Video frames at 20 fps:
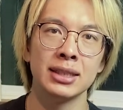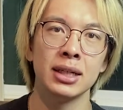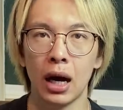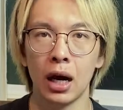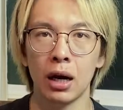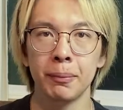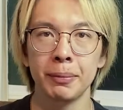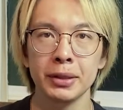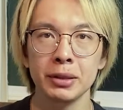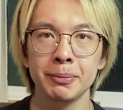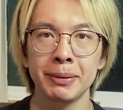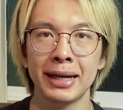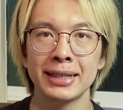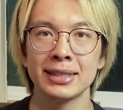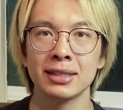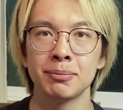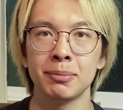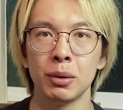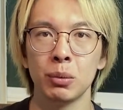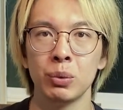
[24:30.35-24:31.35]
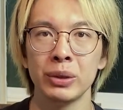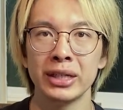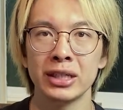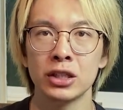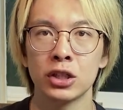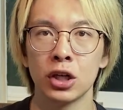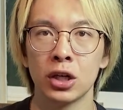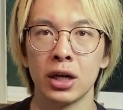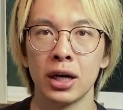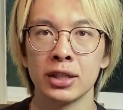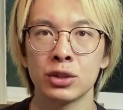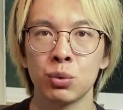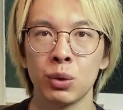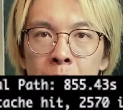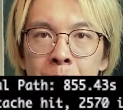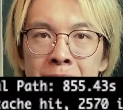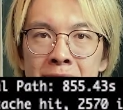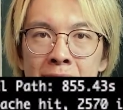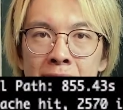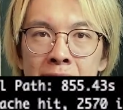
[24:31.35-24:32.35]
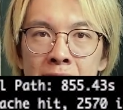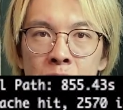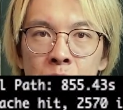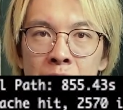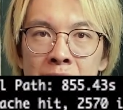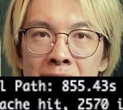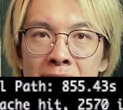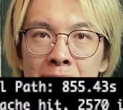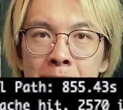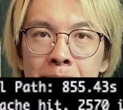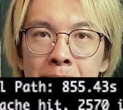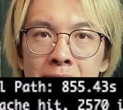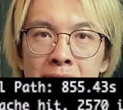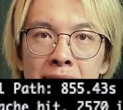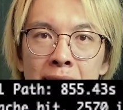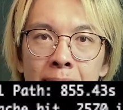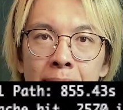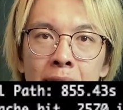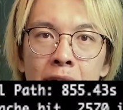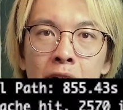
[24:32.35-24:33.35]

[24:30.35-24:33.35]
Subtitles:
Our build passes, but we incur a 20% increase in build time,